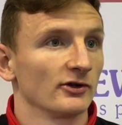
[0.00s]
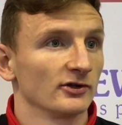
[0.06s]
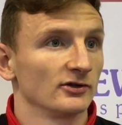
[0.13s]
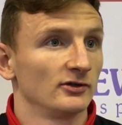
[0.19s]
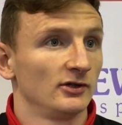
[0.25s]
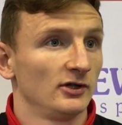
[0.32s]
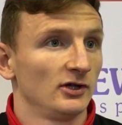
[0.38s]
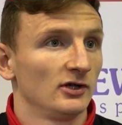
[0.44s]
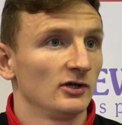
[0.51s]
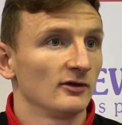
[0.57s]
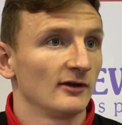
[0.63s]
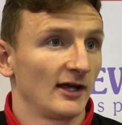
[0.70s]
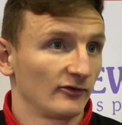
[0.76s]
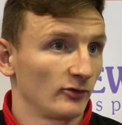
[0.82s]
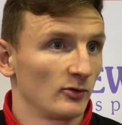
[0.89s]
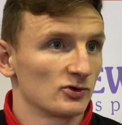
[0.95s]
And
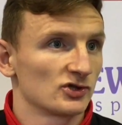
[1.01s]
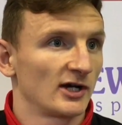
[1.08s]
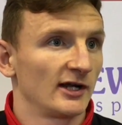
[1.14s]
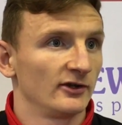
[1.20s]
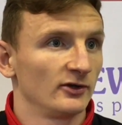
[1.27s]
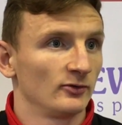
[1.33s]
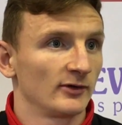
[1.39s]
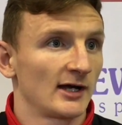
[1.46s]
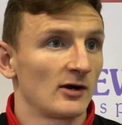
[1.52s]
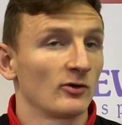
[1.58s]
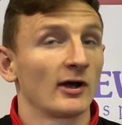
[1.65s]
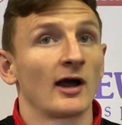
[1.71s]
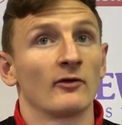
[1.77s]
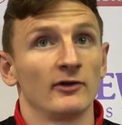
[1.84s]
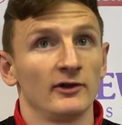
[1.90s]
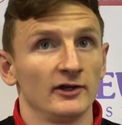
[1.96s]
that's what we're trying to do now,
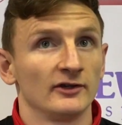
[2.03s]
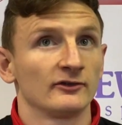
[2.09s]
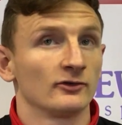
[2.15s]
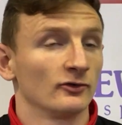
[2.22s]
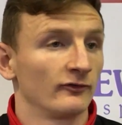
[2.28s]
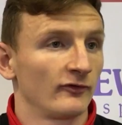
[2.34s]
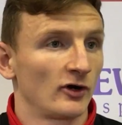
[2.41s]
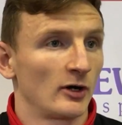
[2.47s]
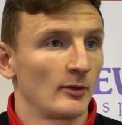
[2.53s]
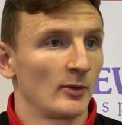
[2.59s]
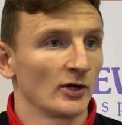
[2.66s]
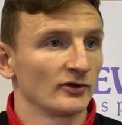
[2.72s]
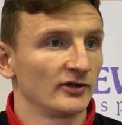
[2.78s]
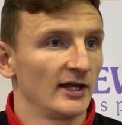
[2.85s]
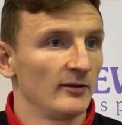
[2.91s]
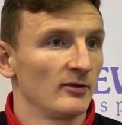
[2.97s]
carry this good form
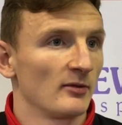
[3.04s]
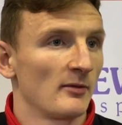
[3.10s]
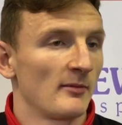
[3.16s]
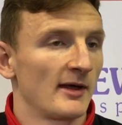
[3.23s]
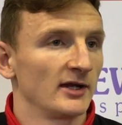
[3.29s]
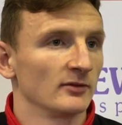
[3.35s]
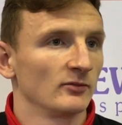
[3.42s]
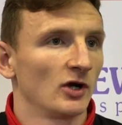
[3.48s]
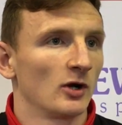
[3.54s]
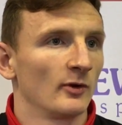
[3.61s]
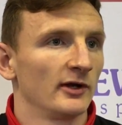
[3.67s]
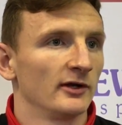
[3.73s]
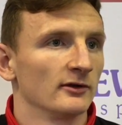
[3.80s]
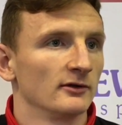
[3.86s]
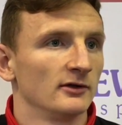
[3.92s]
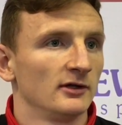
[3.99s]
on, keep the momentum
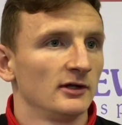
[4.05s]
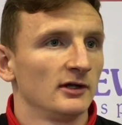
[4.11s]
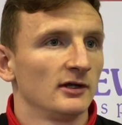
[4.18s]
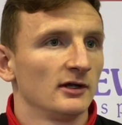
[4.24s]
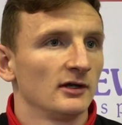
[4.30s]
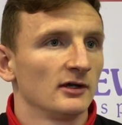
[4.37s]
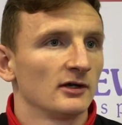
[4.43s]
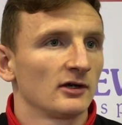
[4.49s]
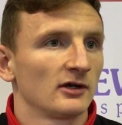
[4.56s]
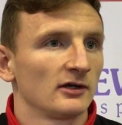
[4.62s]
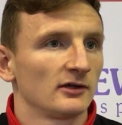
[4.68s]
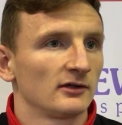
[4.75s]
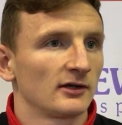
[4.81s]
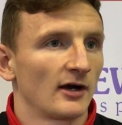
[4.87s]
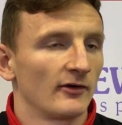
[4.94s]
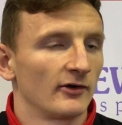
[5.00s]
going and
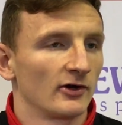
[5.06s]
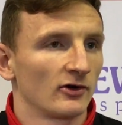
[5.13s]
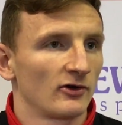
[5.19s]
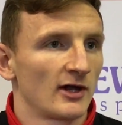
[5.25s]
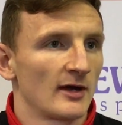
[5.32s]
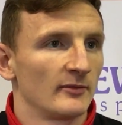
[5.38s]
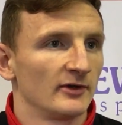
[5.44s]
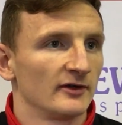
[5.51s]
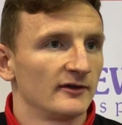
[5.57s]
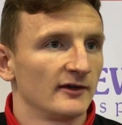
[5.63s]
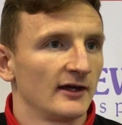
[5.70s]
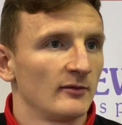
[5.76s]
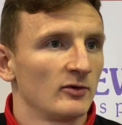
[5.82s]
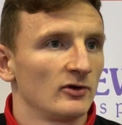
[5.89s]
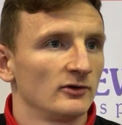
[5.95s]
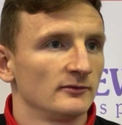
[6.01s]
carry on climbing the
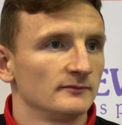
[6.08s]
table.